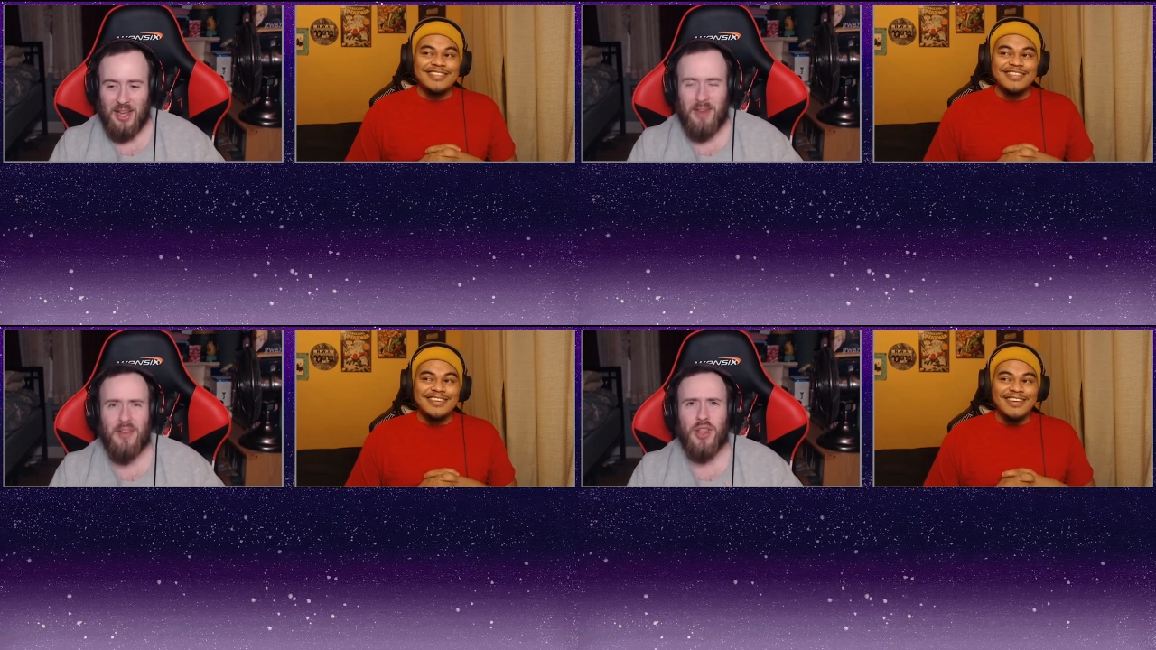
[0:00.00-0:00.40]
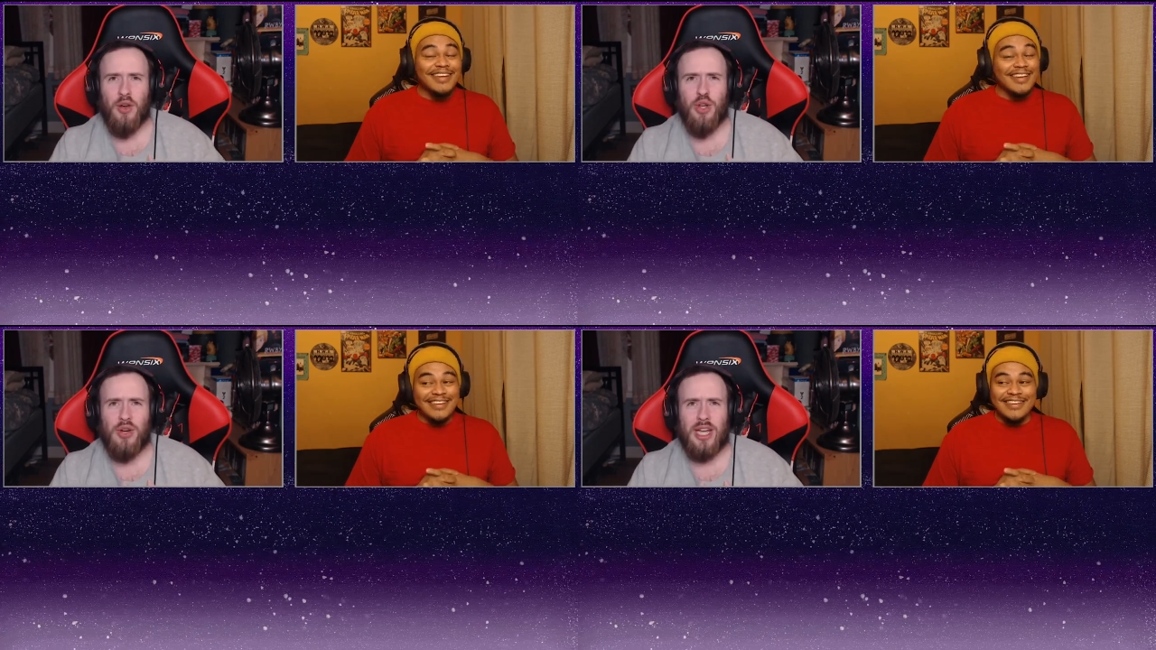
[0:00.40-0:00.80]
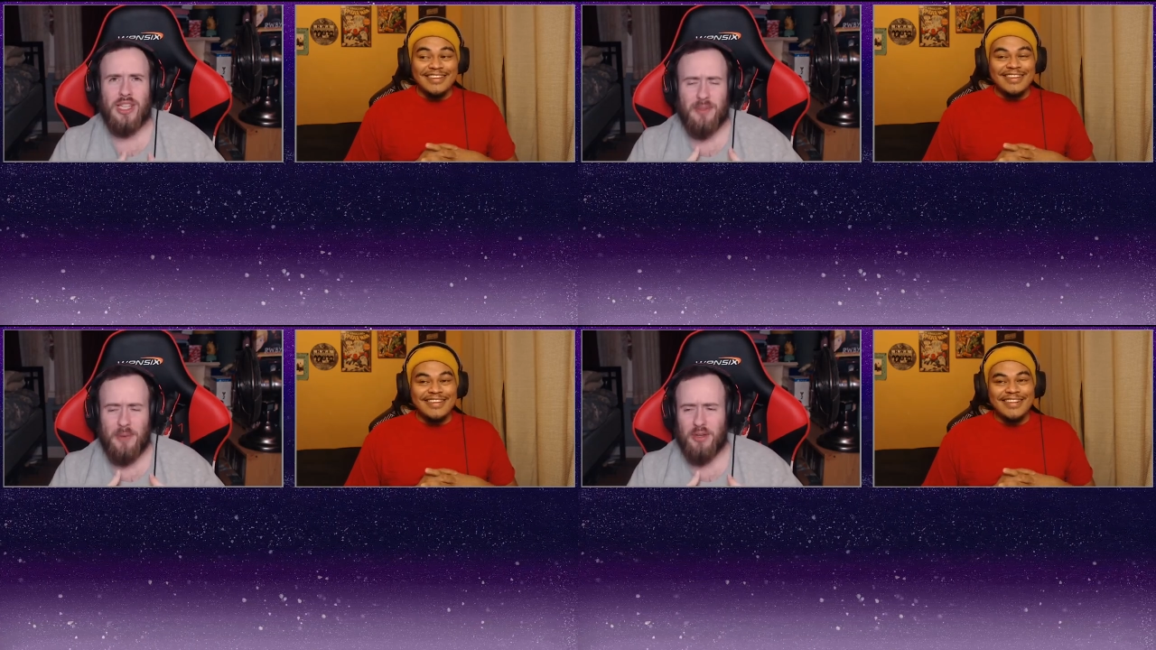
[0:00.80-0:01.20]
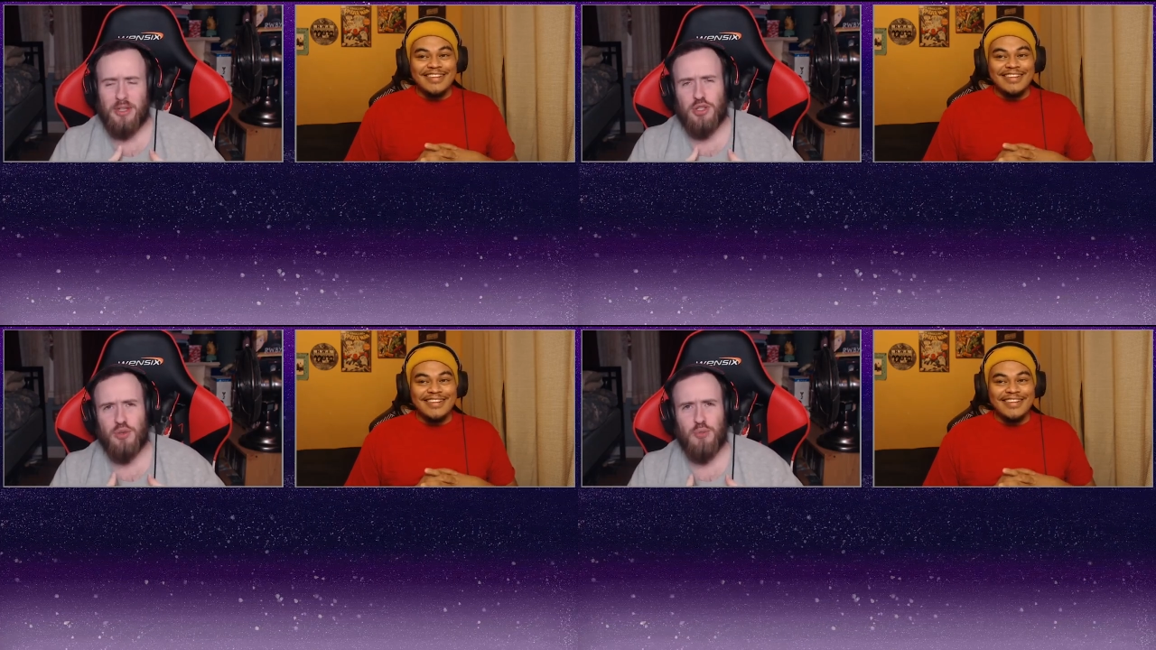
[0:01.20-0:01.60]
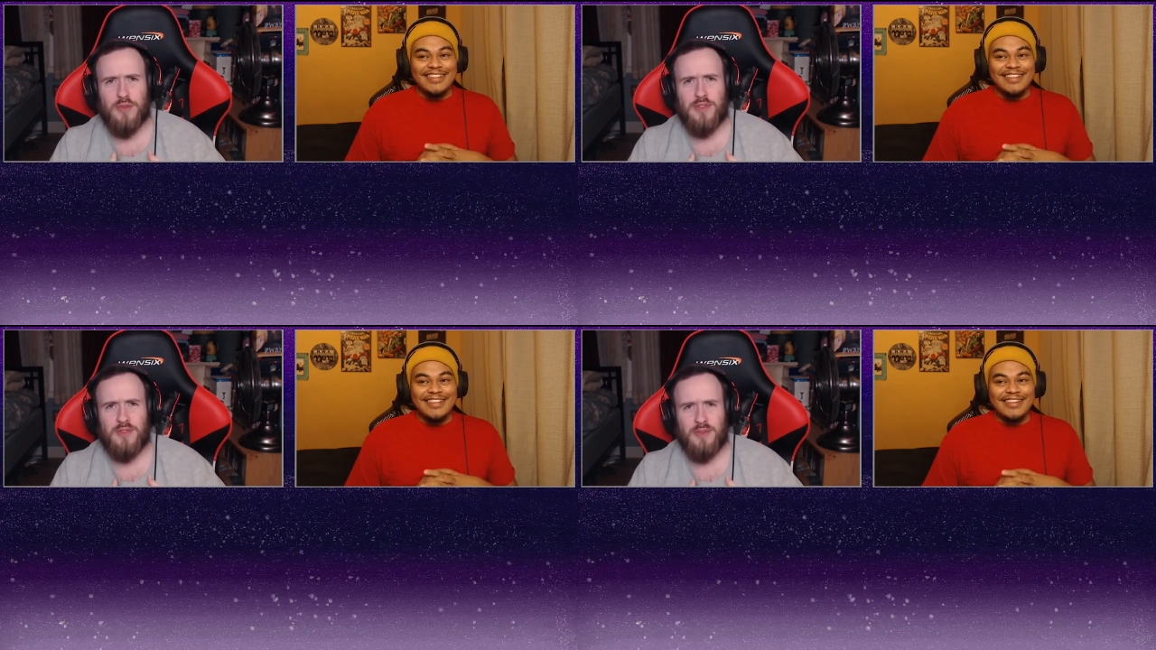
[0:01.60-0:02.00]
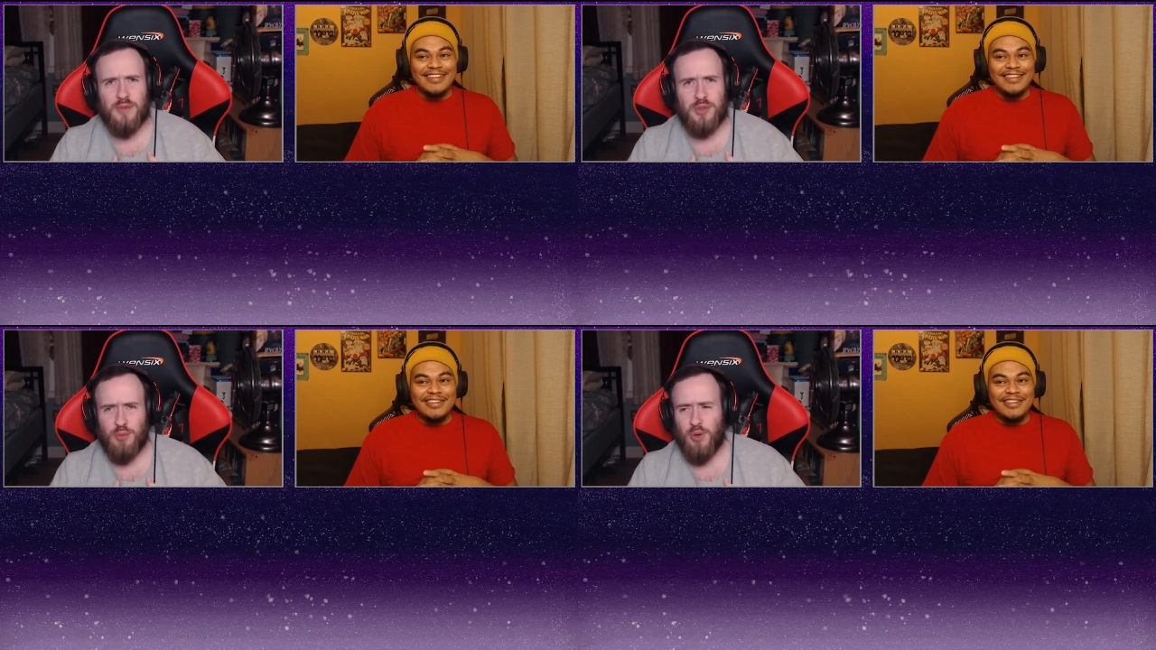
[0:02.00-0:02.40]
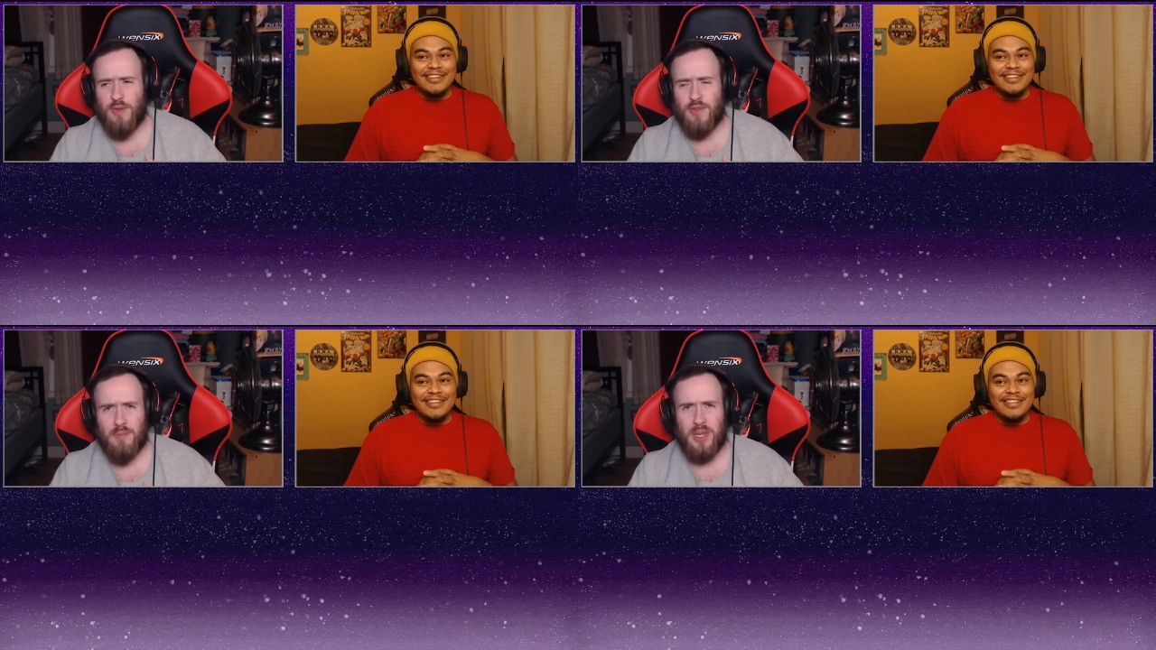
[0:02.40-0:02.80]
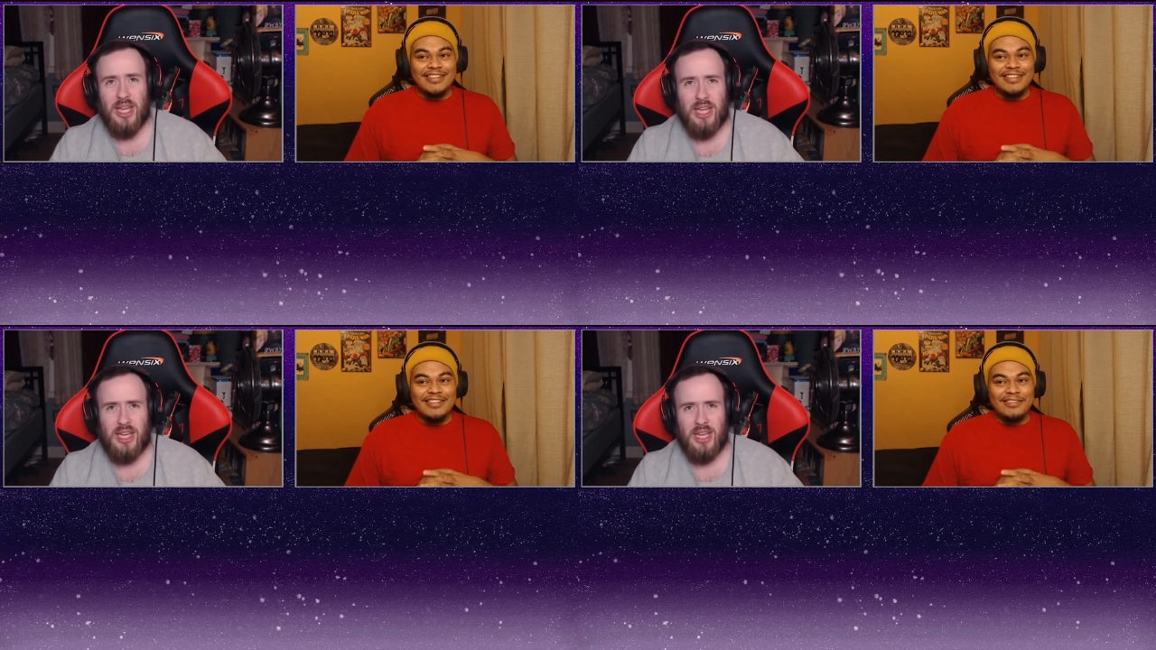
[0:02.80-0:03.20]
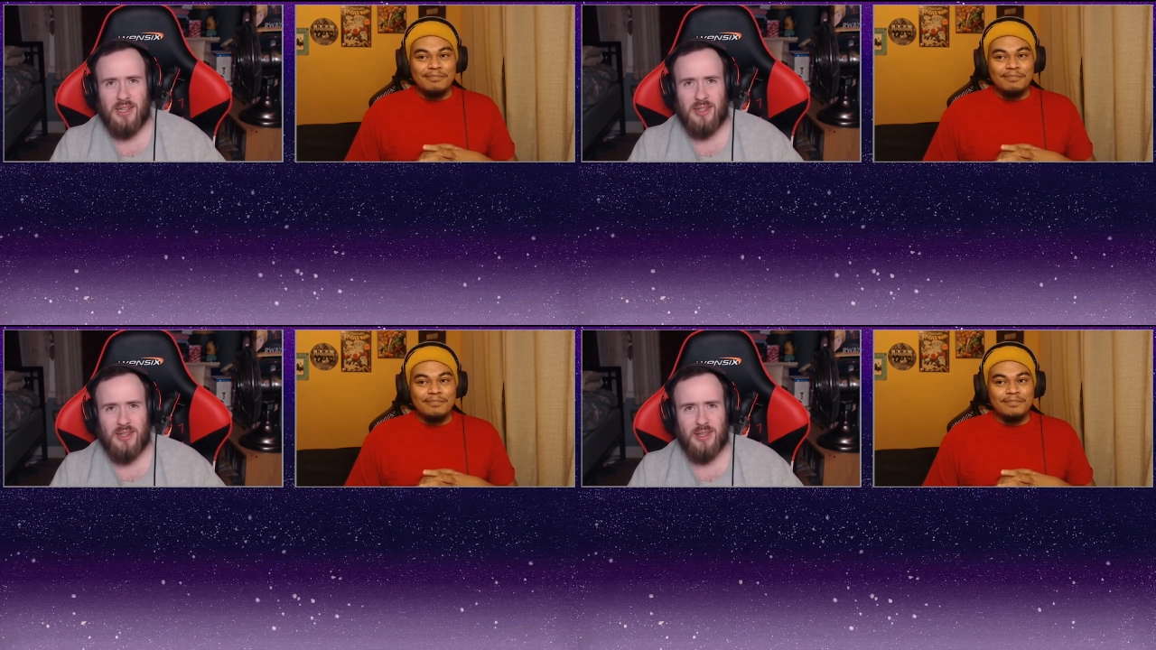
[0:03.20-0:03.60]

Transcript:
Speaker 1: Even though he only has apparently two moves, two moves, blink and